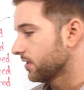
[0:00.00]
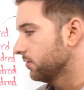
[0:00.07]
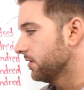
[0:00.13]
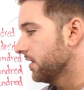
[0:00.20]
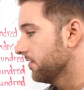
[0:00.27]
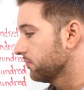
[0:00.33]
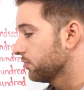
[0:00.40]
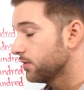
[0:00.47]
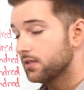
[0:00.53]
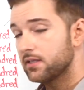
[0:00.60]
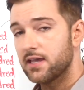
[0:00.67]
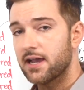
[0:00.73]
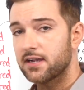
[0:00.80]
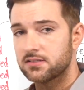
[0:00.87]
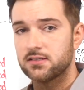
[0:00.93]
We have
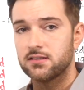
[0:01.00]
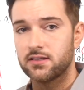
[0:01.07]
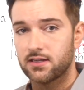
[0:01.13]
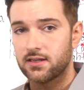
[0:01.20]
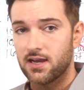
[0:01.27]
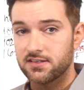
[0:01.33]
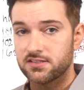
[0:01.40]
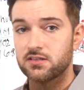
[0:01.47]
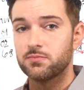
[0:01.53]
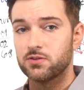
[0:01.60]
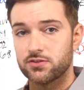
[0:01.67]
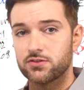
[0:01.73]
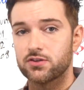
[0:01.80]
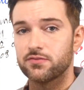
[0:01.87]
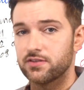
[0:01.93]
really excellent customer
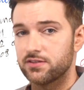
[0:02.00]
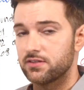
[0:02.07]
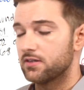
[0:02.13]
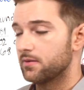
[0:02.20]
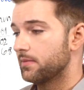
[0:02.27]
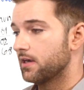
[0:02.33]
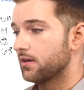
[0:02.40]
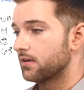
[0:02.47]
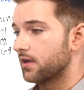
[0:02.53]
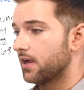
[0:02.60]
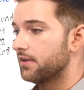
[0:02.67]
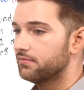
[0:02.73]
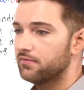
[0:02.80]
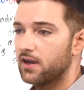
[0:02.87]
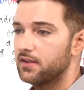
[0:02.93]
service in America.
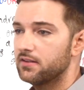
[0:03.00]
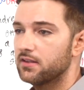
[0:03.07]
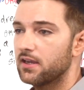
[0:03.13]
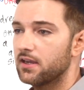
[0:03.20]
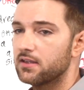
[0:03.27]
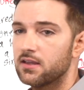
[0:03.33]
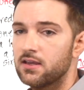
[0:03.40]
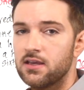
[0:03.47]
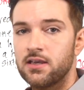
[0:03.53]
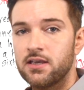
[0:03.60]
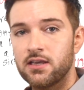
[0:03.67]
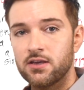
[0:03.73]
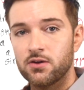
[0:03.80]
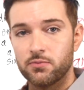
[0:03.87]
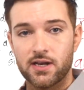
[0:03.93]
I find like
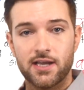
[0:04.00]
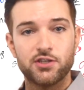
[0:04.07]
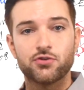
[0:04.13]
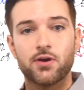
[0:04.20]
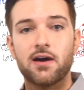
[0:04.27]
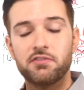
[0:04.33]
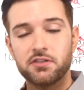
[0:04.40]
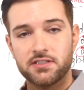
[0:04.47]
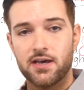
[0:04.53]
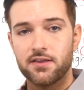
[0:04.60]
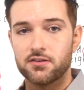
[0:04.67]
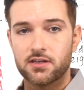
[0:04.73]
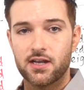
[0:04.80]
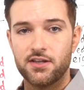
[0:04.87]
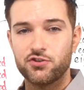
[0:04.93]
when I travel to
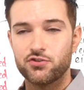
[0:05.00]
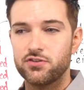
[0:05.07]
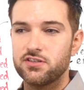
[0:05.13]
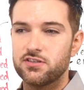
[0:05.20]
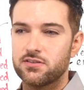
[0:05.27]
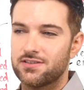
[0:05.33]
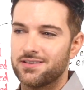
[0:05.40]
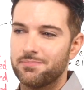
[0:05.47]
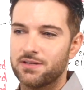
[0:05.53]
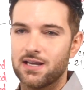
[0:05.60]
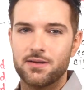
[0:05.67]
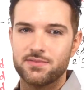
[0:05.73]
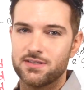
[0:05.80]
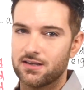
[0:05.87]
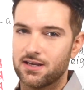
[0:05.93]
other countries,
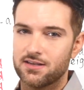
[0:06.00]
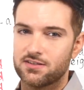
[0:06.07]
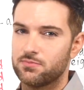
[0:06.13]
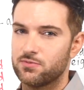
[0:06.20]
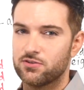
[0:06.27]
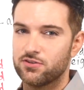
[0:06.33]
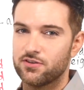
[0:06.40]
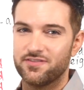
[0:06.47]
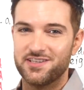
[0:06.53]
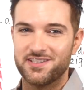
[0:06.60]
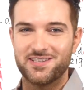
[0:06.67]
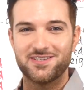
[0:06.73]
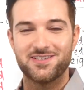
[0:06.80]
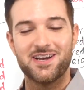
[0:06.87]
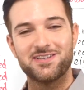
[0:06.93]
sometimes the customer
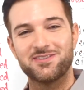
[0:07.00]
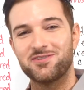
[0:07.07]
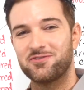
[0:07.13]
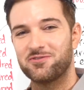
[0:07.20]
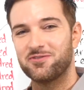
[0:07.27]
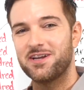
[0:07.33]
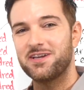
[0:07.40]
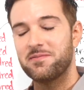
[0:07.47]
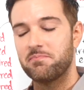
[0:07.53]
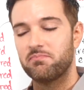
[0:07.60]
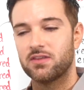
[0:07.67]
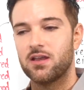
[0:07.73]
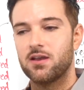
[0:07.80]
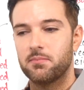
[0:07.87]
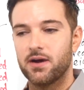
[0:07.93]
service is not so great,
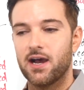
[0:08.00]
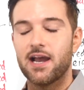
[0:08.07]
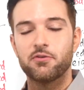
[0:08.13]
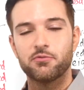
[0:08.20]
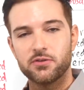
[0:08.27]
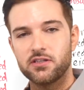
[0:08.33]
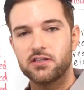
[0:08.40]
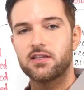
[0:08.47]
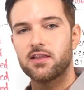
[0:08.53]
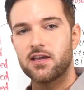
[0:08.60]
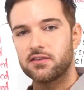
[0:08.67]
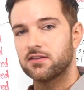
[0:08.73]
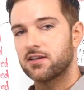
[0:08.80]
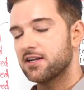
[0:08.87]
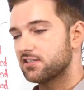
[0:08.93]
but I really
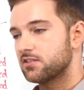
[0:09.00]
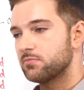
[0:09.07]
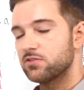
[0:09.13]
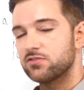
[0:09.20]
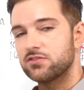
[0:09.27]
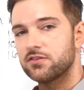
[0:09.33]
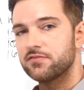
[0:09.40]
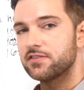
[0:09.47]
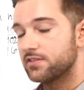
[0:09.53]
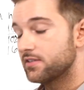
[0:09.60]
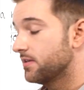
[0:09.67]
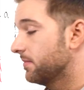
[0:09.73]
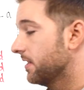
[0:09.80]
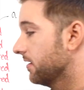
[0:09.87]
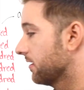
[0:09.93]
like the customer service in
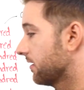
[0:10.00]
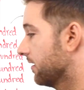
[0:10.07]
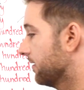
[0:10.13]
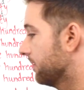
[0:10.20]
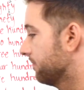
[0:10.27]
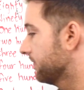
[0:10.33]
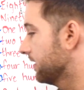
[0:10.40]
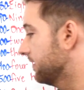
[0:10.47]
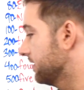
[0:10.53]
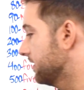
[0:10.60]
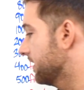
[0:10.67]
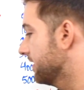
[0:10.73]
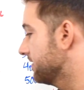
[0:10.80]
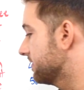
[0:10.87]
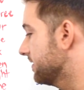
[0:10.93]
America, in the
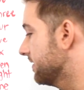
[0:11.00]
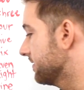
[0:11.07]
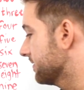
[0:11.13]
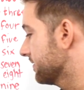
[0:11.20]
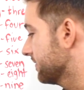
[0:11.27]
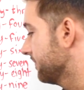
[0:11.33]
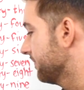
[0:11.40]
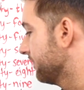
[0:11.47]
United States.